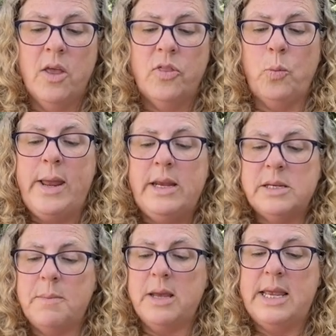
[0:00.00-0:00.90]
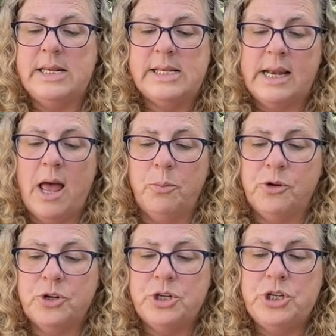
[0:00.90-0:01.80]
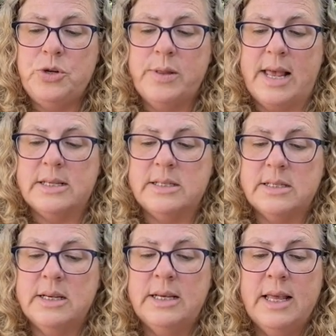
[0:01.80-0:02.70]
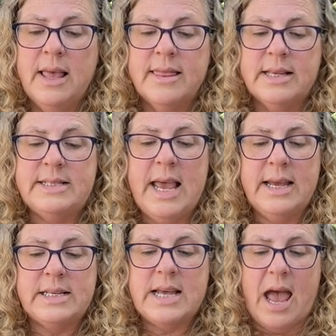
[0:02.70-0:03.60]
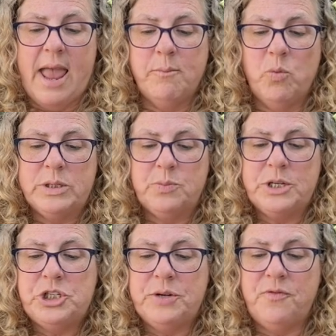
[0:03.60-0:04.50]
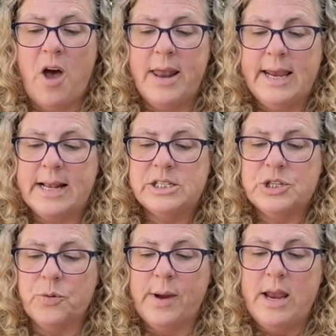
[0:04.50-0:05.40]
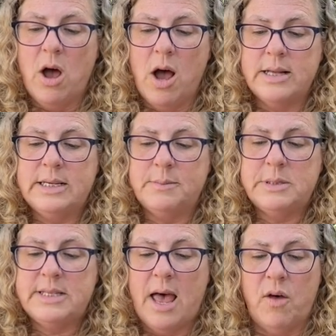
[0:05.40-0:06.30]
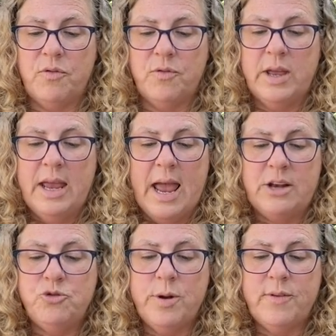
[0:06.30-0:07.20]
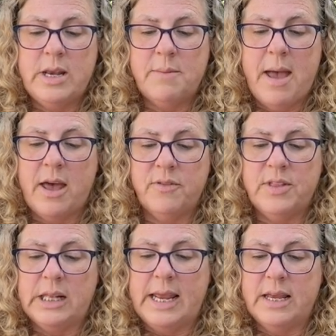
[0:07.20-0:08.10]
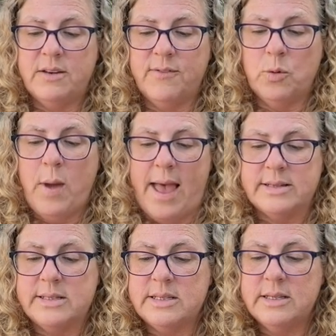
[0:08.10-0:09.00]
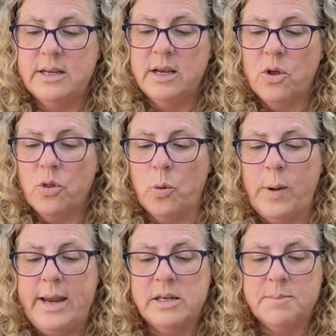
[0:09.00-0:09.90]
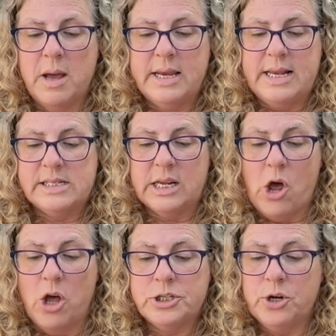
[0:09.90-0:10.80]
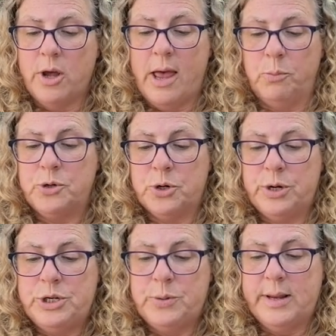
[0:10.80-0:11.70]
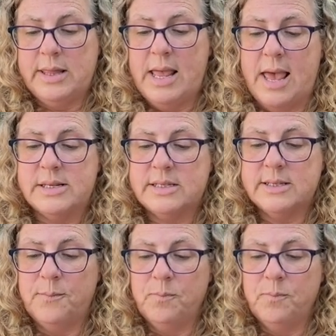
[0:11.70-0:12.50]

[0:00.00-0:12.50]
The winged monkeys had helped her to do this. The second time was when she fought against the great Oz himself and driven him out of the land of the West. The winged monkeys had also helped her in doing this.